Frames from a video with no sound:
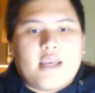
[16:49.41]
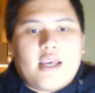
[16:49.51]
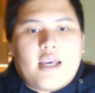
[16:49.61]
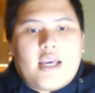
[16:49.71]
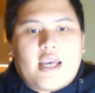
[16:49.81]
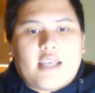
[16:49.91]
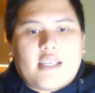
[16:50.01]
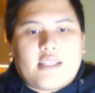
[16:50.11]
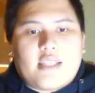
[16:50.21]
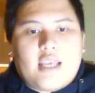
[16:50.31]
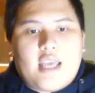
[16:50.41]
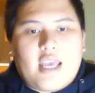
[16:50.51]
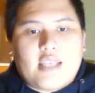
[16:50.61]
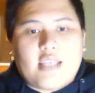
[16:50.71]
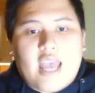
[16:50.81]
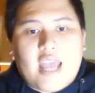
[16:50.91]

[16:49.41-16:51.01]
has his head